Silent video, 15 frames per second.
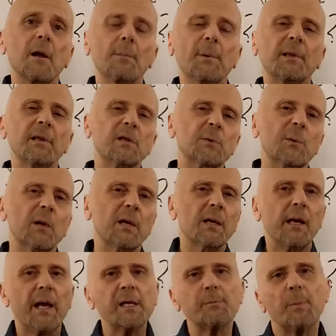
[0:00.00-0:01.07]
But this one
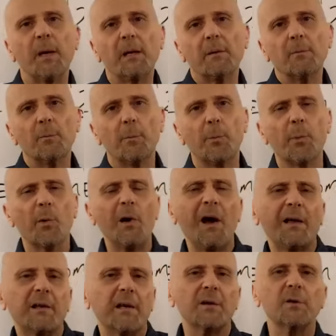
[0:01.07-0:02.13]
has been
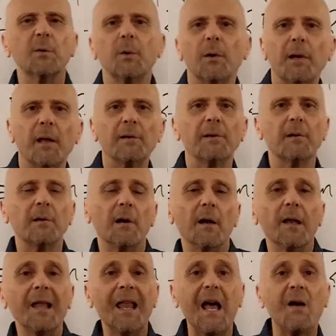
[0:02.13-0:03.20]
brought into another
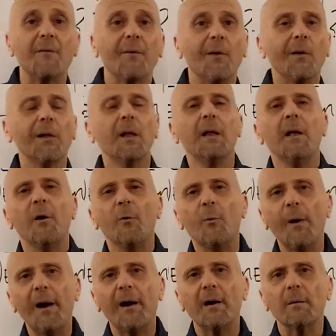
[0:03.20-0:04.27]
level
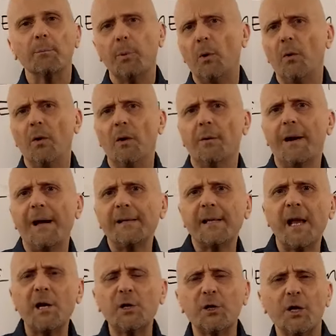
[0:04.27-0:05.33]
where
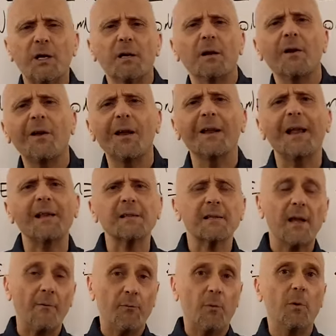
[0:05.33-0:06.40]
polarization and all of that
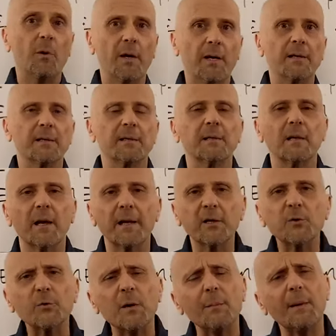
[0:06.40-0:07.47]
stuff were ex
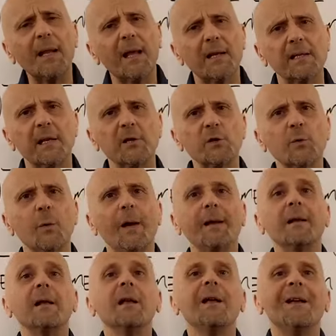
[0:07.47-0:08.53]
extremely
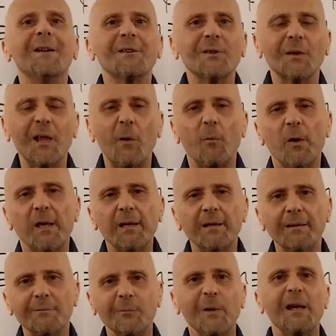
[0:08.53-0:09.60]
accentuated so that we
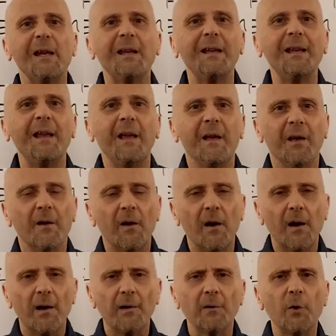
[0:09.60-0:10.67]
can really
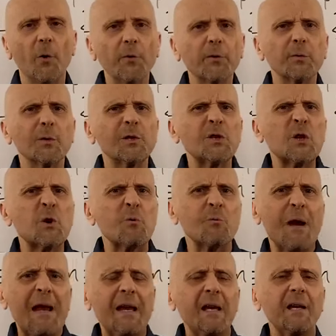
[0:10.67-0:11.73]
uh, go through a
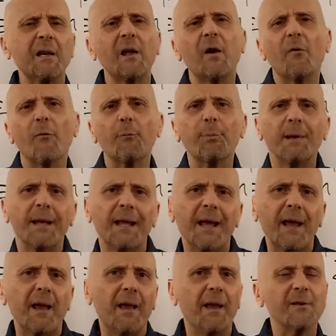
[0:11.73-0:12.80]
terrain of
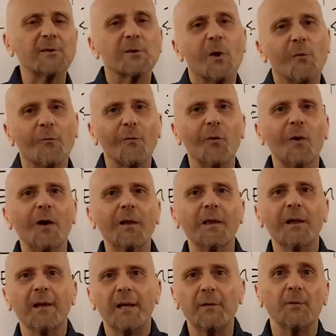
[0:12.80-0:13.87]
play and so forth,
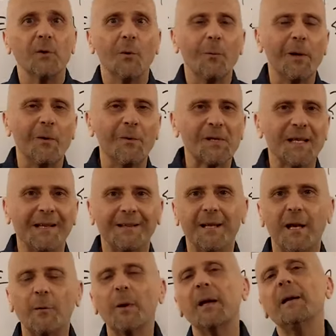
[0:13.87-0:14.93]
even though we don't see it
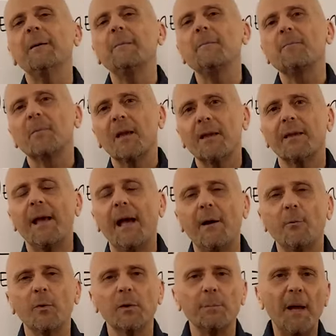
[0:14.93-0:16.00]
that way, that
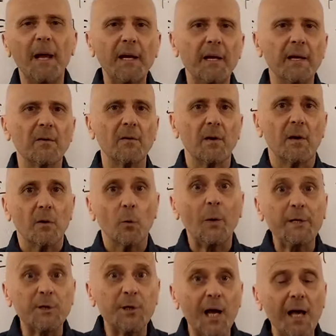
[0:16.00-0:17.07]
would make it
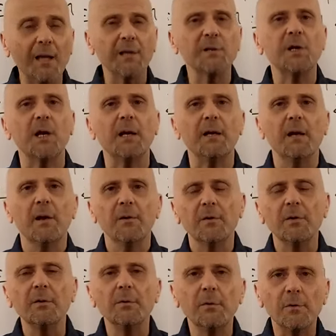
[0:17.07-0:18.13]
quite challenging
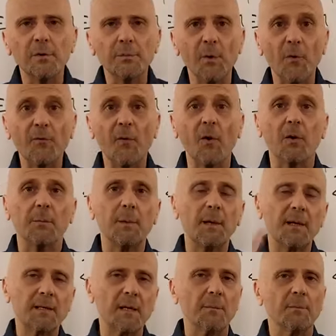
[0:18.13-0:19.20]
to, to move forward.
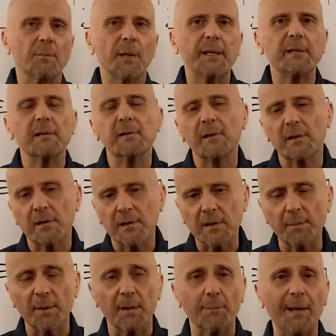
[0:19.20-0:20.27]
Because some places,
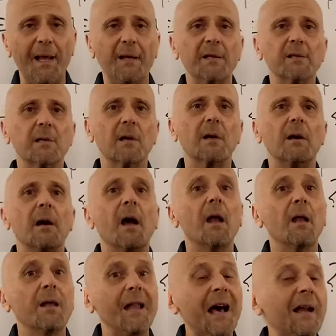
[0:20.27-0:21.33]
some of the planets are a
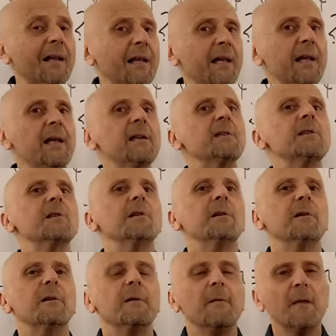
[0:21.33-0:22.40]
lot
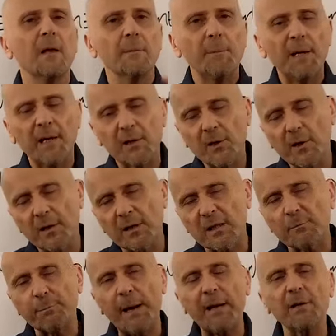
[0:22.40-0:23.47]
easier because you can
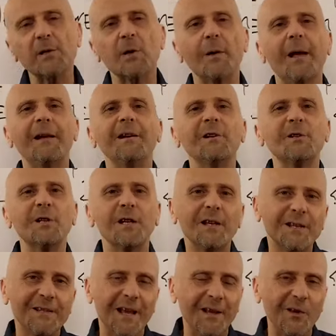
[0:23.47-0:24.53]
spend your
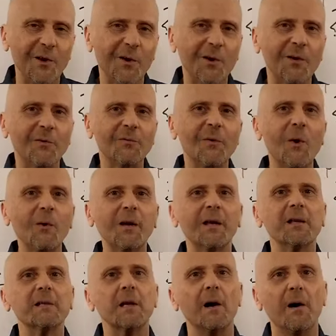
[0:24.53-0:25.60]
energies and your
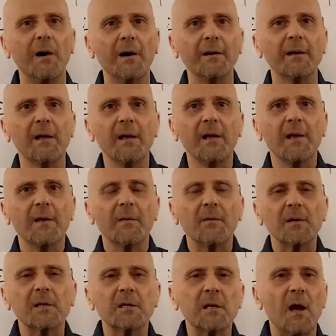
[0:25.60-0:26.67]
focus on
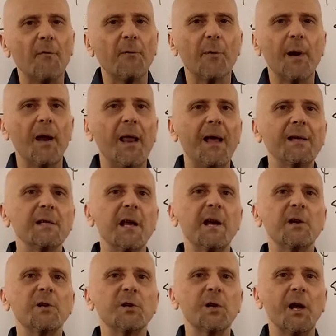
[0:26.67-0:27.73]

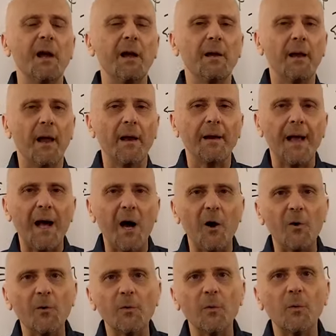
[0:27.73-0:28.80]
self-realization and
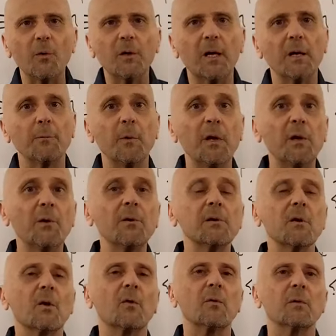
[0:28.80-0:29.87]
how can we use
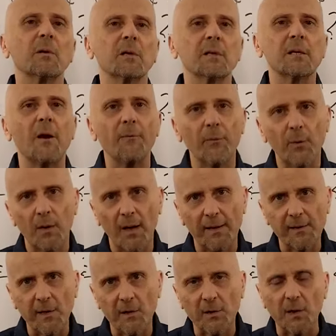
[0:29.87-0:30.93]
those
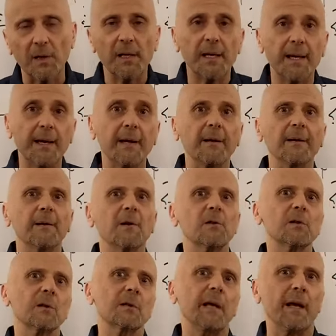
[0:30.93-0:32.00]
self-realization. Here
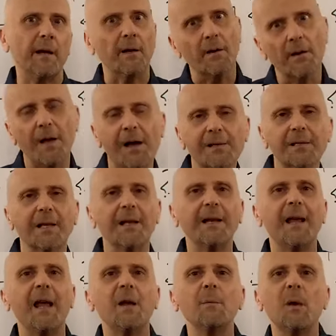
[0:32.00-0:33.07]
is getting lost in the
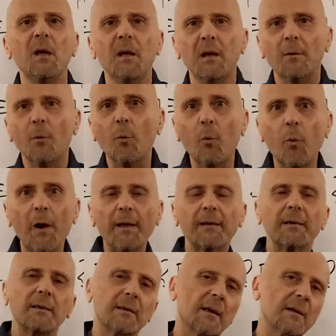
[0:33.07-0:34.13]
game
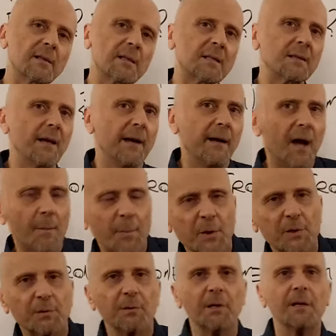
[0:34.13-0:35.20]
with the slight
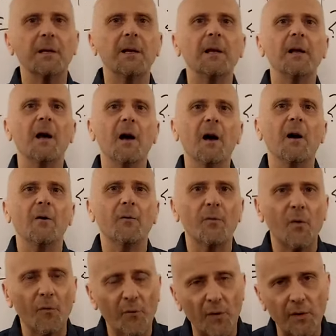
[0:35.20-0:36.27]
opportunity of
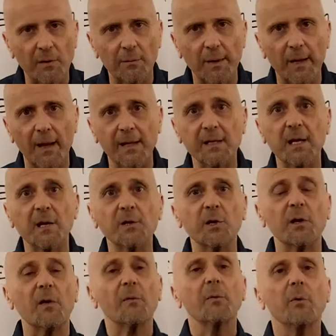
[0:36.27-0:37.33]
further
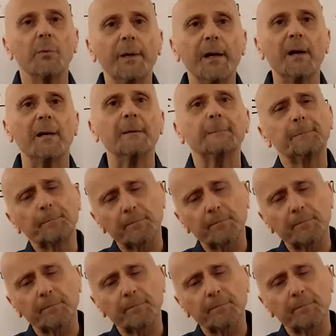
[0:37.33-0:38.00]
realization of who we are